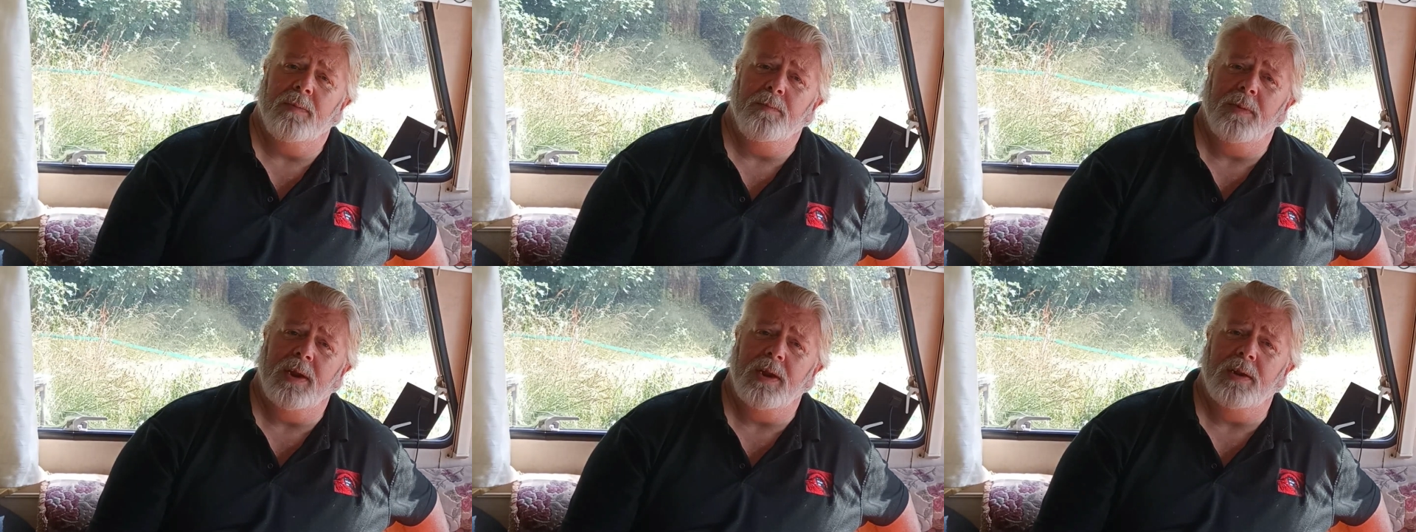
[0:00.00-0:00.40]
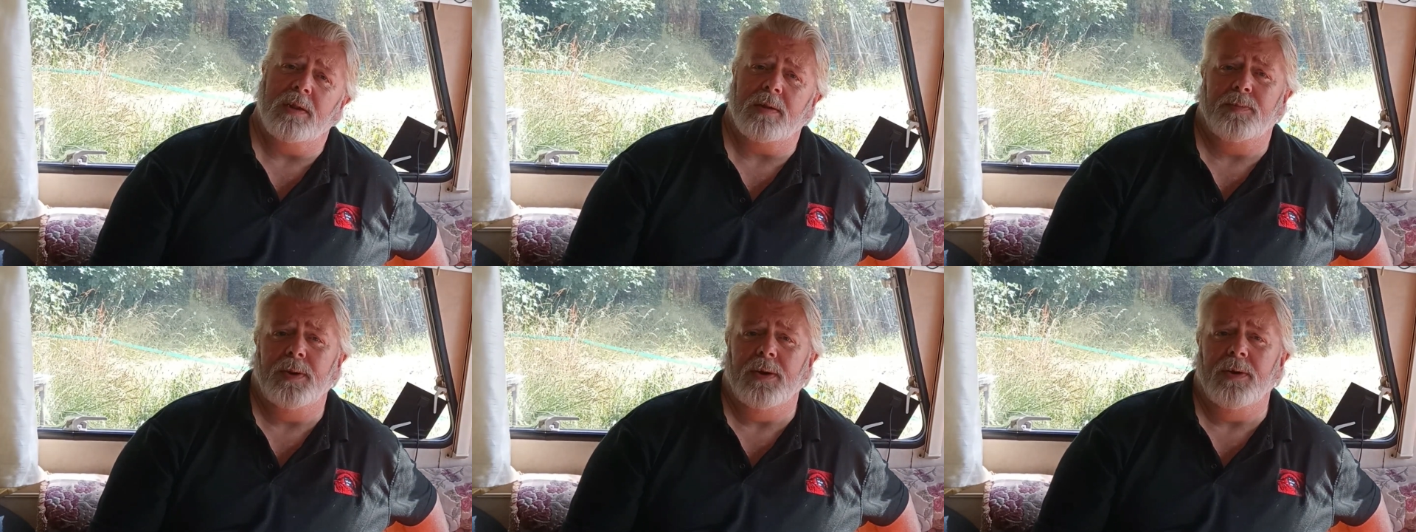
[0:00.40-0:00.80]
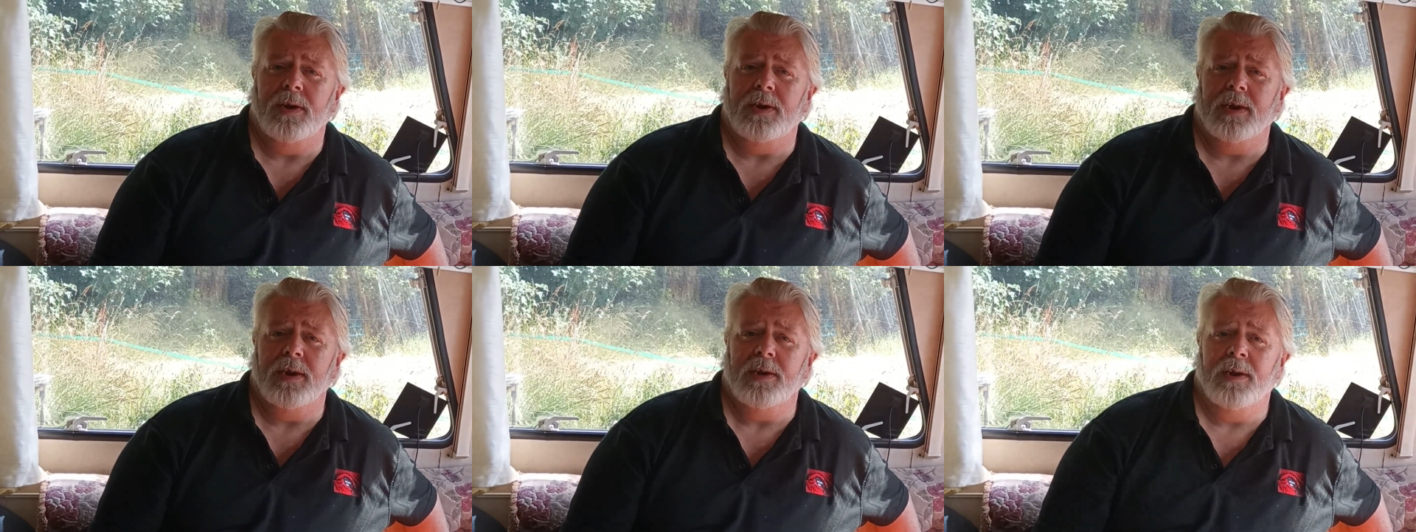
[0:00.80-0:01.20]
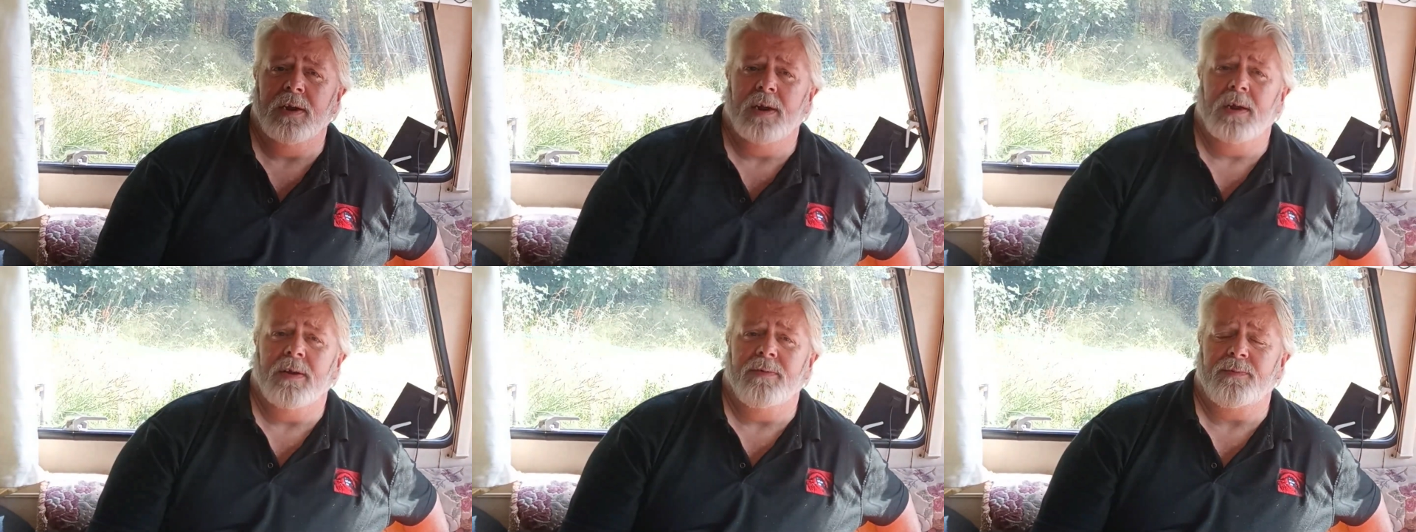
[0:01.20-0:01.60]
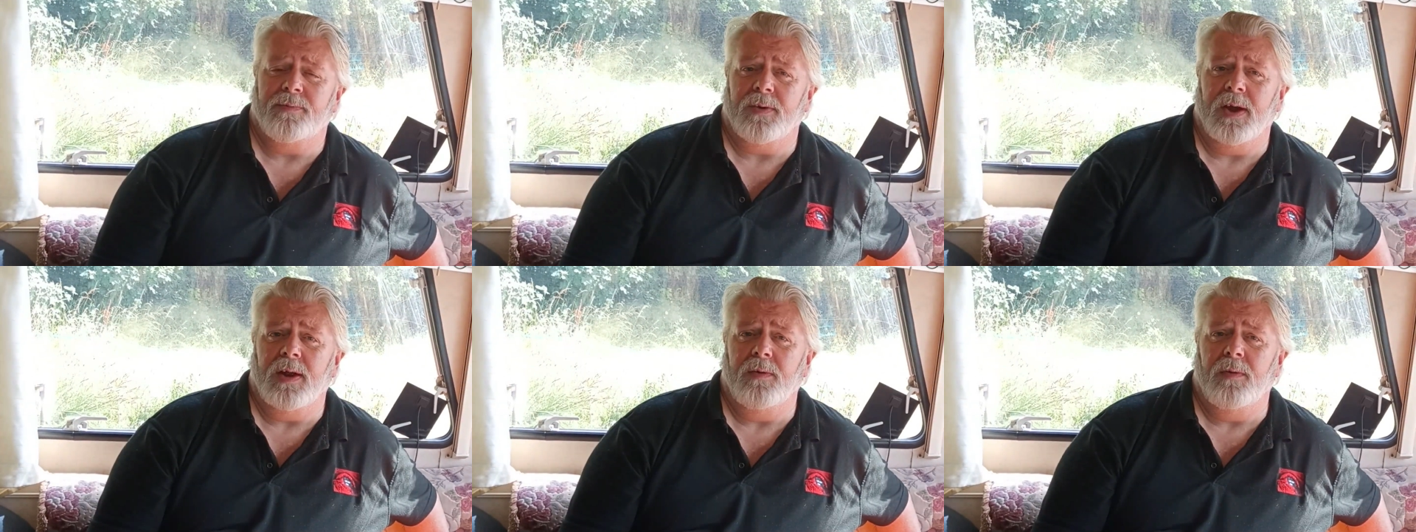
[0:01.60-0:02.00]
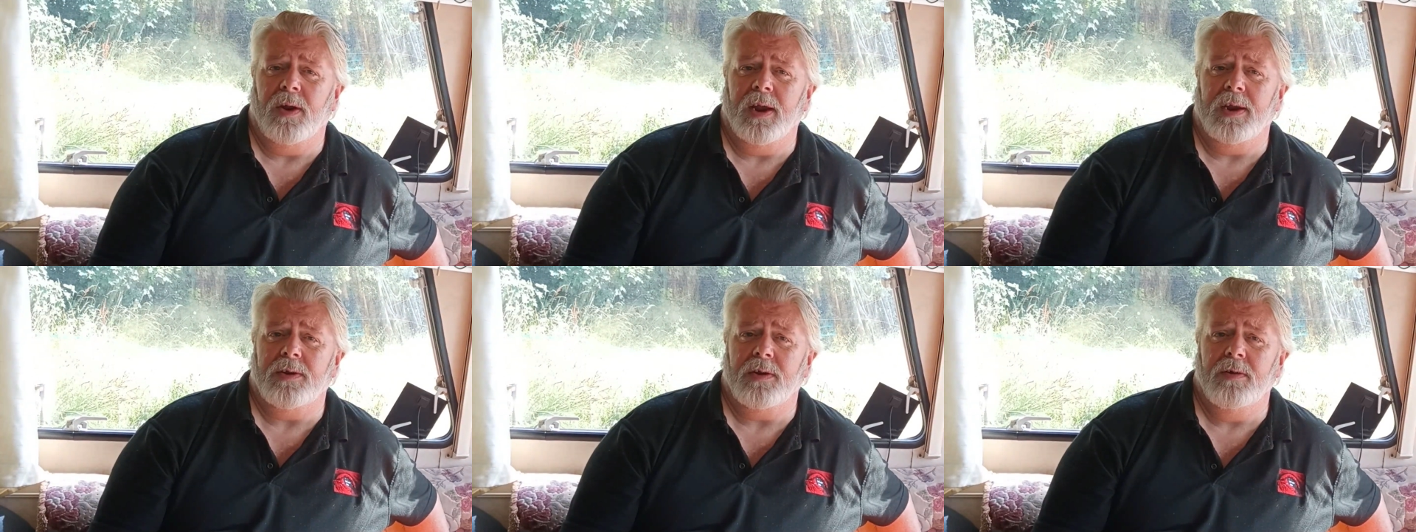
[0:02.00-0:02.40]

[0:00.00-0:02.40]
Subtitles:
mean-spirited far right,